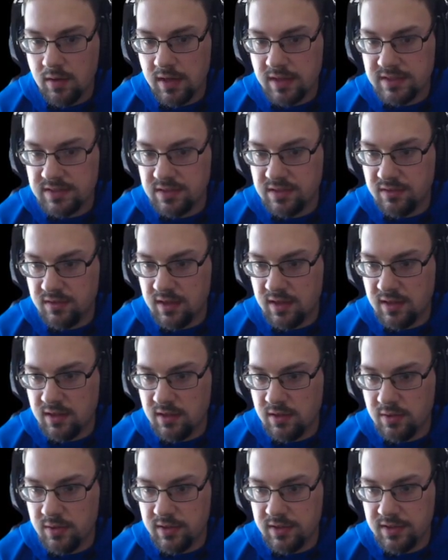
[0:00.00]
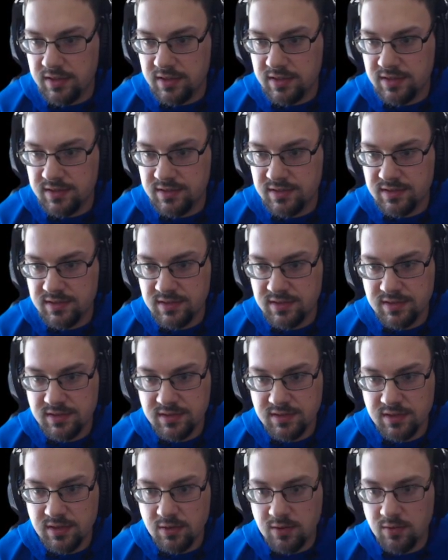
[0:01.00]
So yellow is
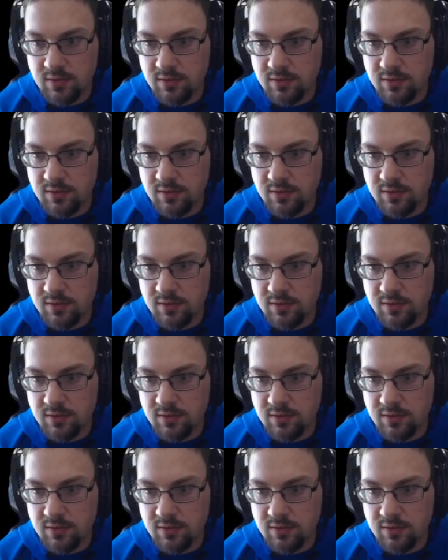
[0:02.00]
going